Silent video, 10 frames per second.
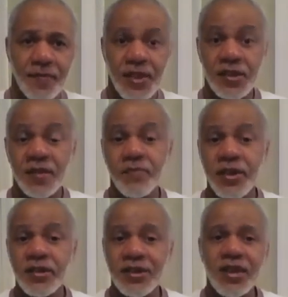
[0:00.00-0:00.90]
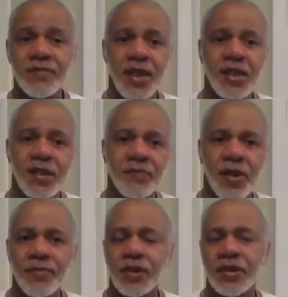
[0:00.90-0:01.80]
this can be deemed as a
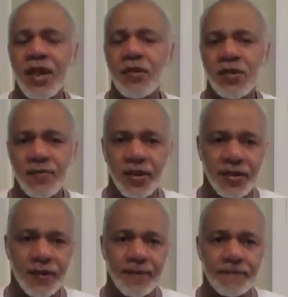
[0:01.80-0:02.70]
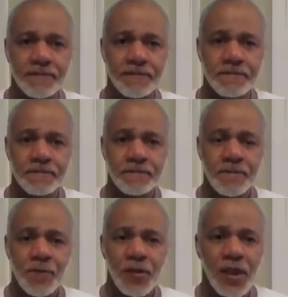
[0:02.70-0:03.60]
public announcement.
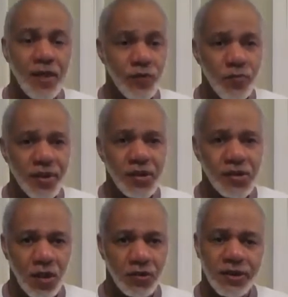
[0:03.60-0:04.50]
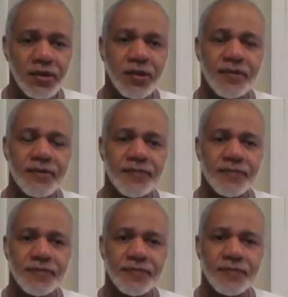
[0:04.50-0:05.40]
Have you been assaulted,
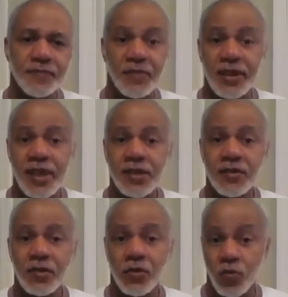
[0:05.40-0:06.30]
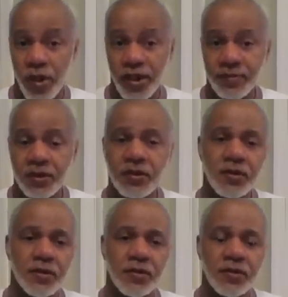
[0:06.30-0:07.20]
molested, or raped?
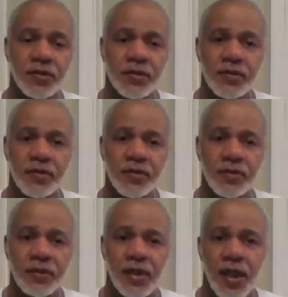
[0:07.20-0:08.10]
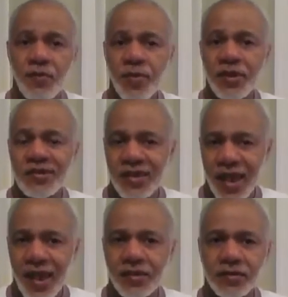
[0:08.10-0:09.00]
Have you been
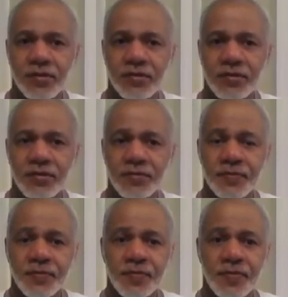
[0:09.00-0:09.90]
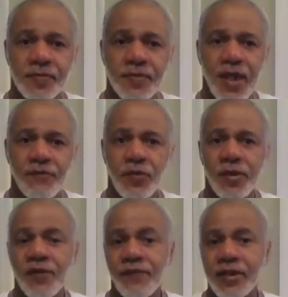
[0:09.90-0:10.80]
attacked? Have you
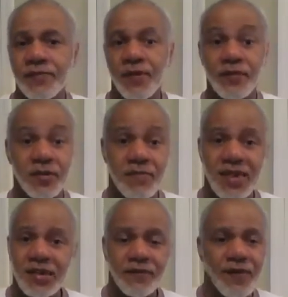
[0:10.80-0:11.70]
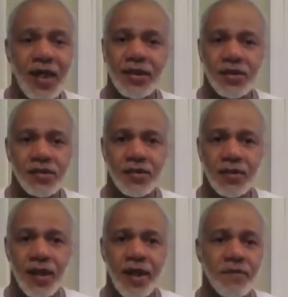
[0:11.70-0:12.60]
been a victim of domestic violence,
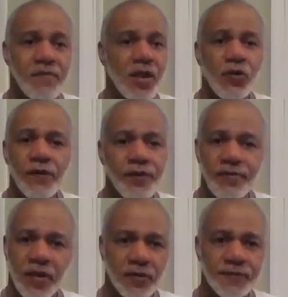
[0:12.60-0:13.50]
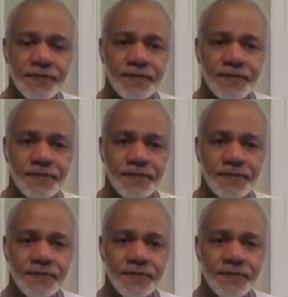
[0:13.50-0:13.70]
either male or female?